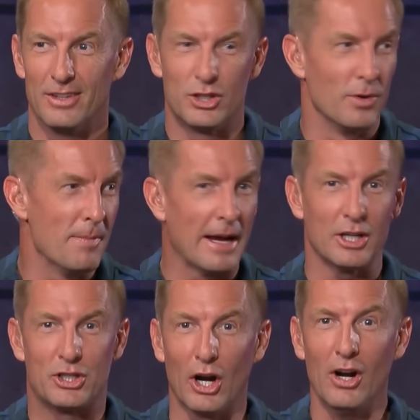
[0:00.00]
Should we make
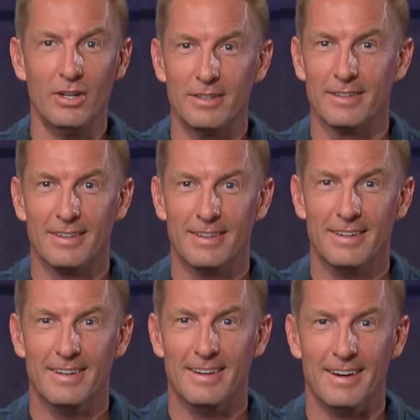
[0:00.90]
a shirt?
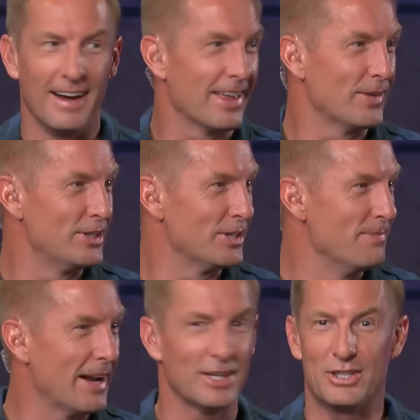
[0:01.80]
I think we should
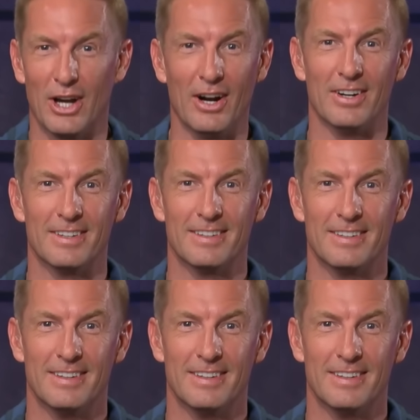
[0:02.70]
make a shirt.